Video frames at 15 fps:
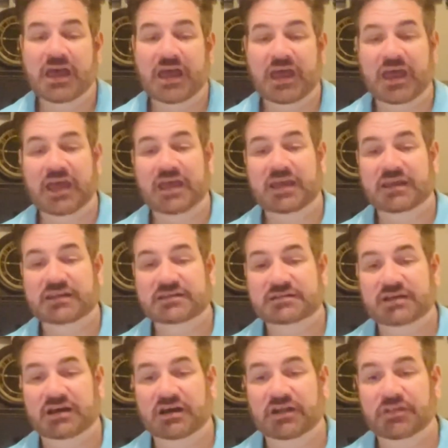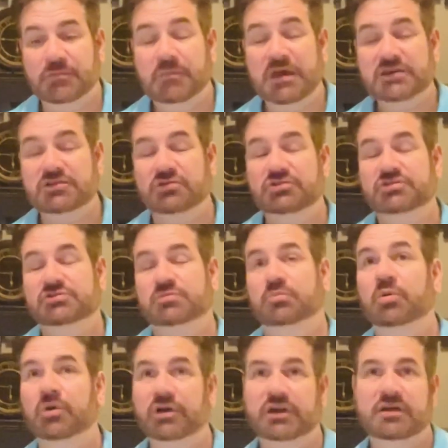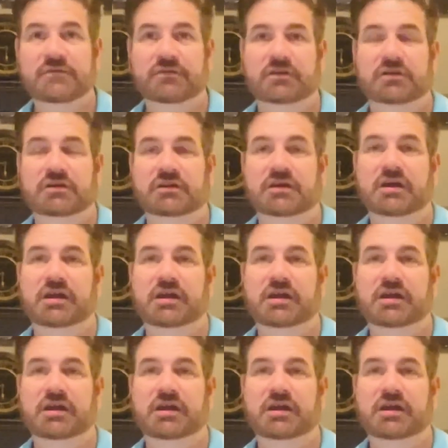and the mentors were given